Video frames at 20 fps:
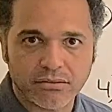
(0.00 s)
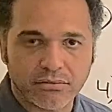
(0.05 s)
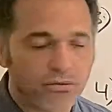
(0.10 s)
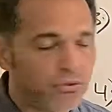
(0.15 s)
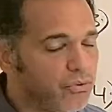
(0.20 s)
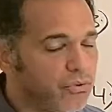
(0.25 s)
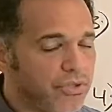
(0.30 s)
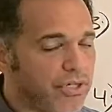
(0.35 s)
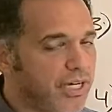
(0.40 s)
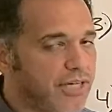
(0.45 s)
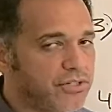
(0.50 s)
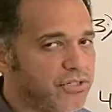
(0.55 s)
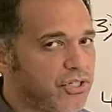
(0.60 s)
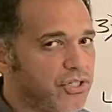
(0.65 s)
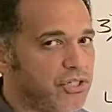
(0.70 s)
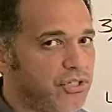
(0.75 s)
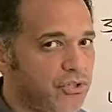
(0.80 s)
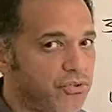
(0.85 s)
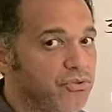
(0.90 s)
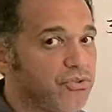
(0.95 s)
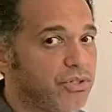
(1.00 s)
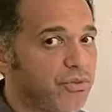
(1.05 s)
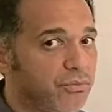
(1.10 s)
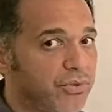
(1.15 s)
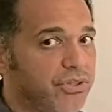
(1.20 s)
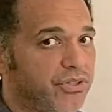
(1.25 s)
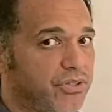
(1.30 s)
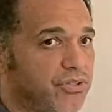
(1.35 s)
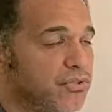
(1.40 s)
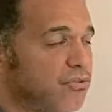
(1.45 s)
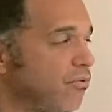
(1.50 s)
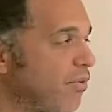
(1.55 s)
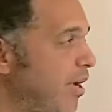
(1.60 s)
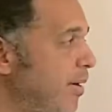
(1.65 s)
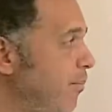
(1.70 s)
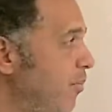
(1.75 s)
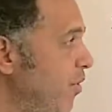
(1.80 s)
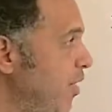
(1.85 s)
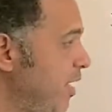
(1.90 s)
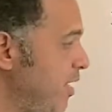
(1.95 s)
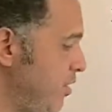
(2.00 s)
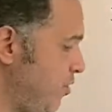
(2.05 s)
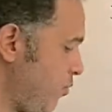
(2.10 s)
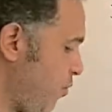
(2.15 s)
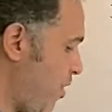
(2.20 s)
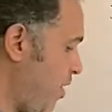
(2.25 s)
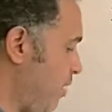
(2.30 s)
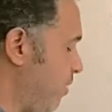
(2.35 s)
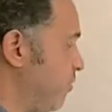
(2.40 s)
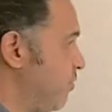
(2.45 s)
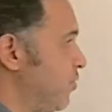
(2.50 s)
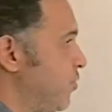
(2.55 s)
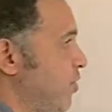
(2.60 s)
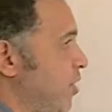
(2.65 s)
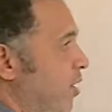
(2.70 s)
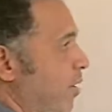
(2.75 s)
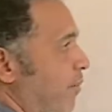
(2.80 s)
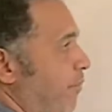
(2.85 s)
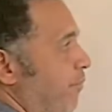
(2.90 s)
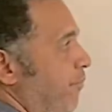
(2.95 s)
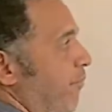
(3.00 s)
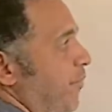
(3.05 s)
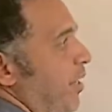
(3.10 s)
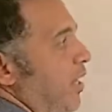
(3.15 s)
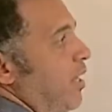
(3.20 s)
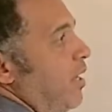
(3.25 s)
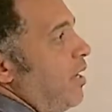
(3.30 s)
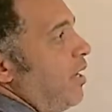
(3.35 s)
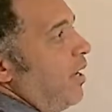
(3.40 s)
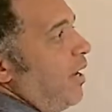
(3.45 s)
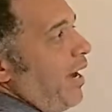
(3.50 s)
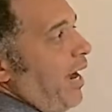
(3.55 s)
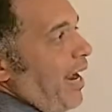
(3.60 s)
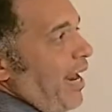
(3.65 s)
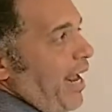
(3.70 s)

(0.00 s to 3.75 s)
You guys can use it with this grammar as well. So, I